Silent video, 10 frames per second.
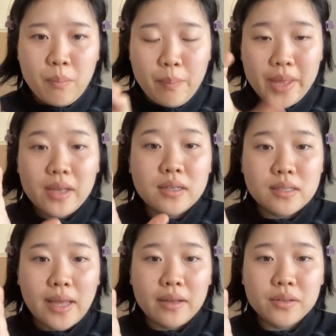big
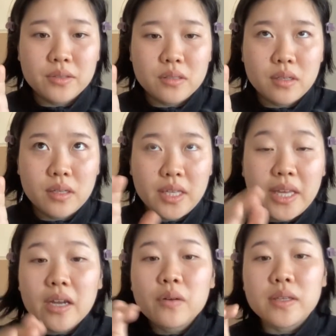sales
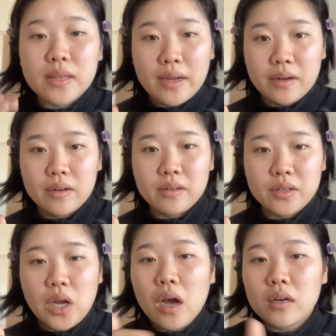here and there,
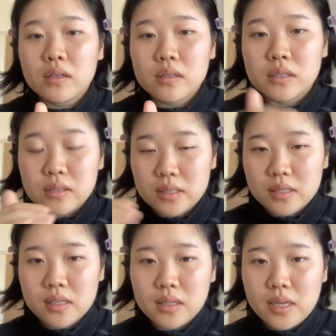not
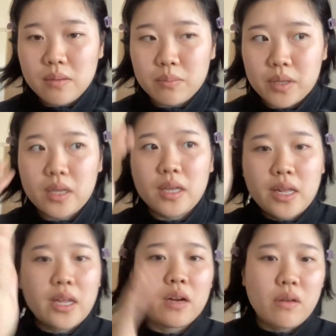consistently, but
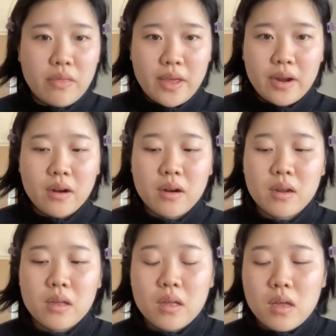here and there.
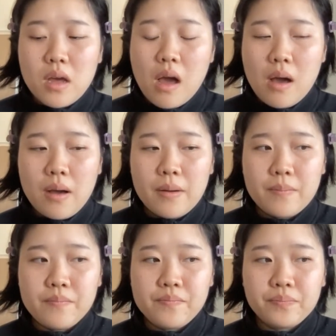
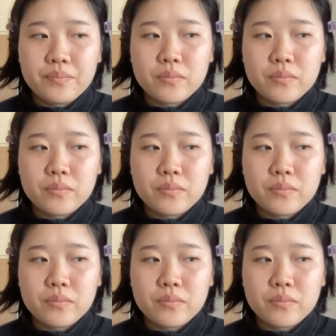Um,